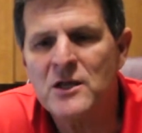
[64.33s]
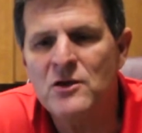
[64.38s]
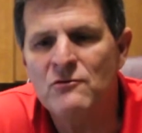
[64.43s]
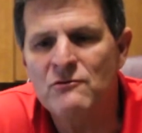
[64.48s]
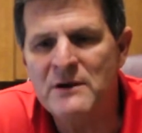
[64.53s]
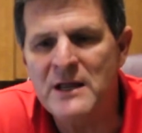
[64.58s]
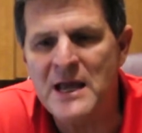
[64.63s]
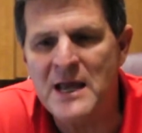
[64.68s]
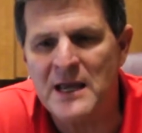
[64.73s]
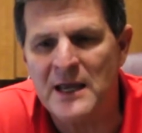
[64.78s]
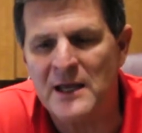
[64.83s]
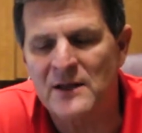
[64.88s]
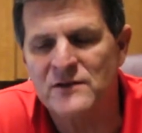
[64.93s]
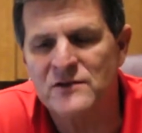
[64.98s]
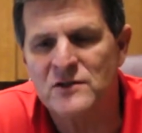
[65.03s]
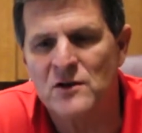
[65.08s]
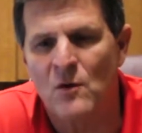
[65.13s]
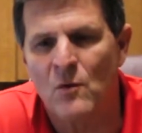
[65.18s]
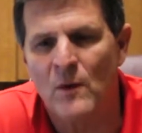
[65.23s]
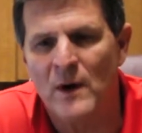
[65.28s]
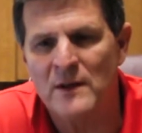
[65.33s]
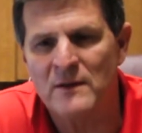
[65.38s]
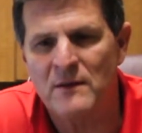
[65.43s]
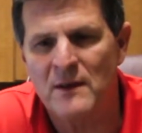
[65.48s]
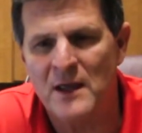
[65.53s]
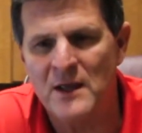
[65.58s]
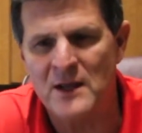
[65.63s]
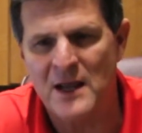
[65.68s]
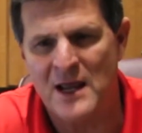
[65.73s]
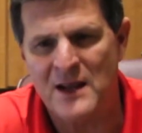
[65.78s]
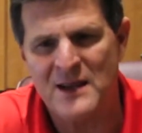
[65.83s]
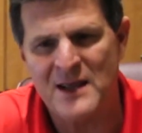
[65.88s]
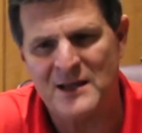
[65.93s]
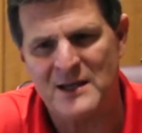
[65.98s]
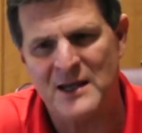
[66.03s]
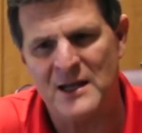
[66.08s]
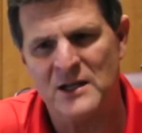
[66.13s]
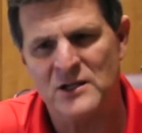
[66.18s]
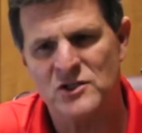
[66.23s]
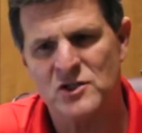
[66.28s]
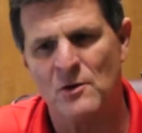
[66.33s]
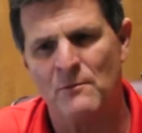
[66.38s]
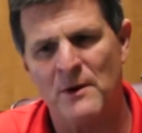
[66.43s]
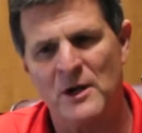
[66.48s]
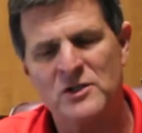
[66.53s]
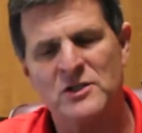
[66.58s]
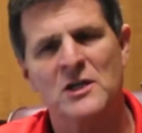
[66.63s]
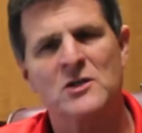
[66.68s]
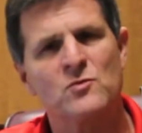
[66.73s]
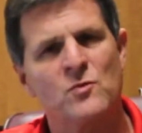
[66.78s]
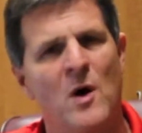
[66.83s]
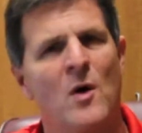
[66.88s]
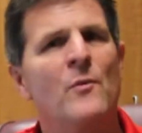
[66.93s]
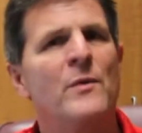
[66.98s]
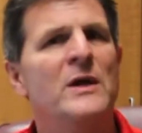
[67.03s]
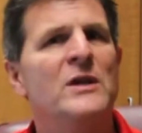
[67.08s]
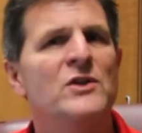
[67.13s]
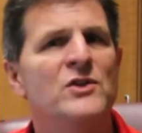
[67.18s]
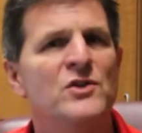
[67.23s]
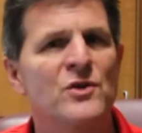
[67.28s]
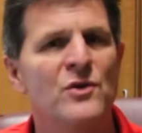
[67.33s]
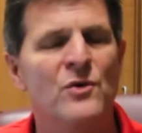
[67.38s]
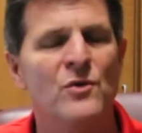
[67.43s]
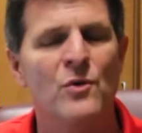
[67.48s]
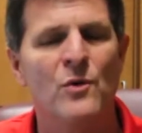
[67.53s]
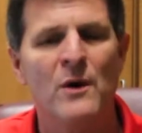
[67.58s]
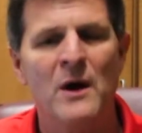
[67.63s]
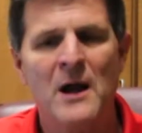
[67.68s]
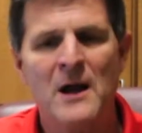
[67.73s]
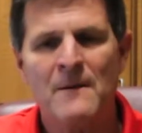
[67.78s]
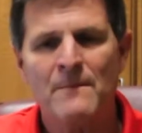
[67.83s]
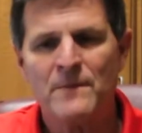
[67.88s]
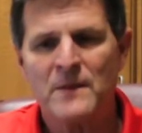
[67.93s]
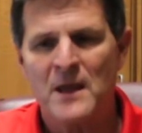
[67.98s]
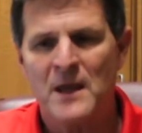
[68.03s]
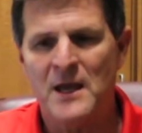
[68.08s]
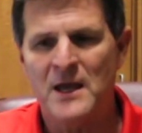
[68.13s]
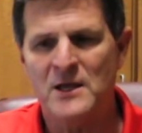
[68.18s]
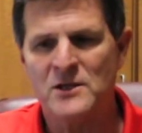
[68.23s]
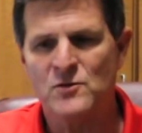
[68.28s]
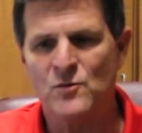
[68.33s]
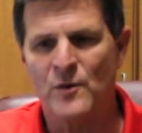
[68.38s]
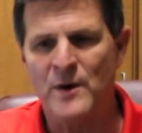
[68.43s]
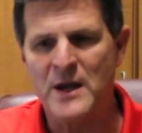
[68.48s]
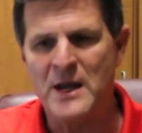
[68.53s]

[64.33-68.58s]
unique in so much as what we do is